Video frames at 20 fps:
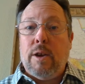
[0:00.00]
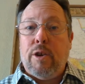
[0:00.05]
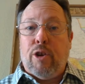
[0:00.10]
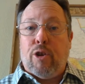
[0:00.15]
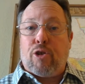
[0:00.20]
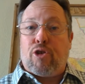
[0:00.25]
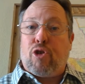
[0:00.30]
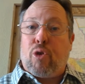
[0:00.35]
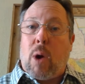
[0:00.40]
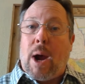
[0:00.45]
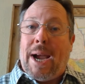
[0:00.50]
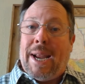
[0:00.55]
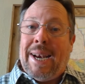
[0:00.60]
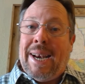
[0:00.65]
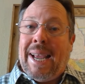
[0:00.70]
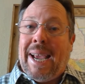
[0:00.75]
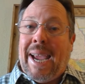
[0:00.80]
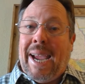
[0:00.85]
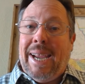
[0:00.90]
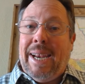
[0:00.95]
Your
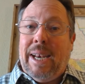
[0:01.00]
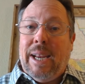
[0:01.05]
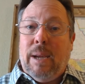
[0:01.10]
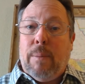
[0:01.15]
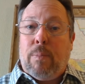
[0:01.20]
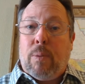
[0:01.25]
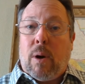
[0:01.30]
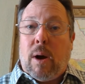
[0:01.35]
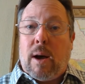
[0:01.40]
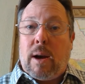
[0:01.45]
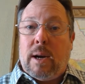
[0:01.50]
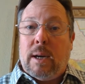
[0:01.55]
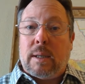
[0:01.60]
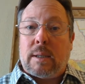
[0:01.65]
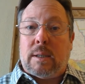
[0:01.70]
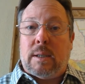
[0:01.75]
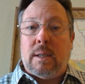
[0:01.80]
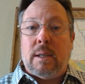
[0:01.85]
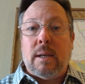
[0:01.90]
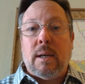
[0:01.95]
Triton AD
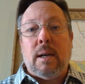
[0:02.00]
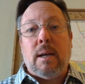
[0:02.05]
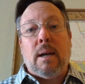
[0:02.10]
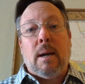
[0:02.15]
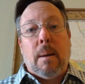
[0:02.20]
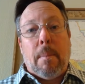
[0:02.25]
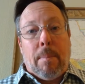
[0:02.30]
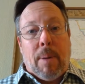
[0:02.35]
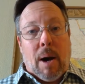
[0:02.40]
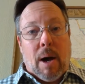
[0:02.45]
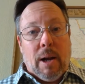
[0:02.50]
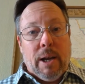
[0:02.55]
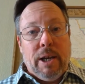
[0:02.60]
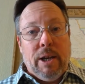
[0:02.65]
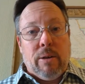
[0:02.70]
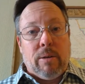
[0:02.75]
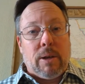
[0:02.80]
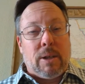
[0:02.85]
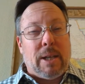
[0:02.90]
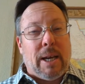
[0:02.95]
product,
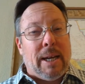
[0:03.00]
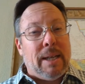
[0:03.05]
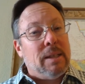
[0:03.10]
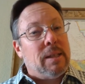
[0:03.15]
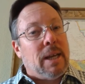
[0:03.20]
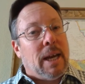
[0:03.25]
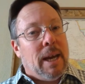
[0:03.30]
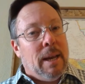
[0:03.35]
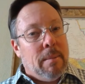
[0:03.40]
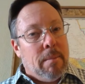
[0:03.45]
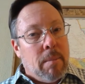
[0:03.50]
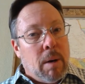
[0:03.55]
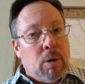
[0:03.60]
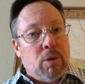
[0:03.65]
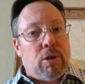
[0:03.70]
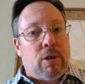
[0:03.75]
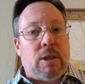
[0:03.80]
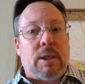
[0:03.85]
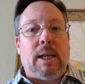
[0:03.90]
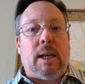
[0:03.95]
polyurethanes, and
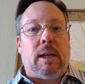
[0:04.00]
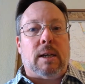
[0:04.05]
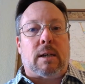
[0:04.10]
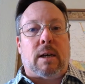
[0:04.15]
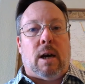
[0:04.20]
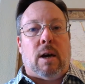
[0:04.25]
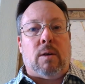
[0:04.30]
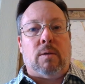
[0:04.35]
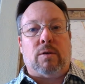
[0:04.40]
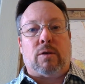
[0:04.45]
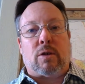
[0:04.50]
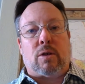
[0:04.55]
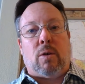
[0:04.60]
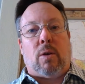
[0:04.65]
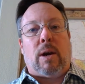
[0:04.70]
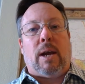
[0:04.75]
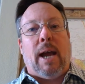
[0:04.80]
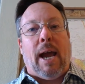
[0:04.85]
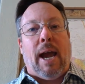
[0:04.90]
most silicones are going to